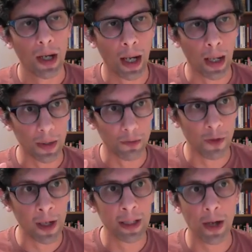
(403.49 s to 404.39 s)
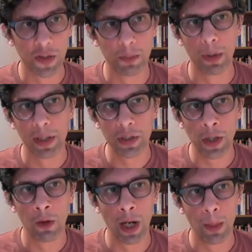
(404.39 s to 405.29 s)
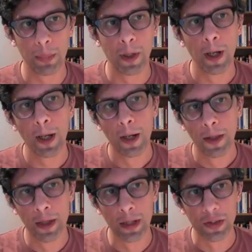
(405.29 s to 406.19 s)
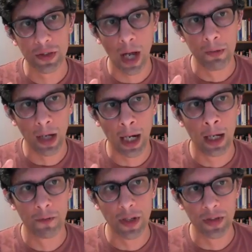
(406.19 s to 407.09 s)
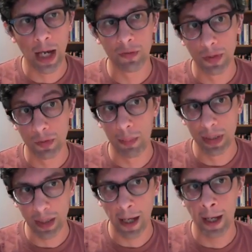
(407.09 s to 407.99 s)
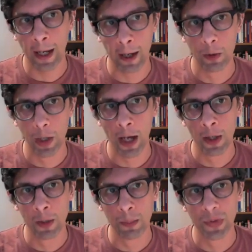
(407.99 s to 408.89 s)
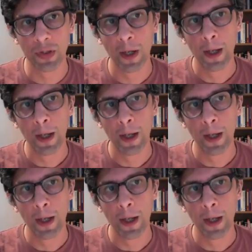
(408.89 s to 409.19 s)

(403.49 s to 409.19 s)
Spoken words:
It's very noticeable in Europe that over half the deaths have come in care homes,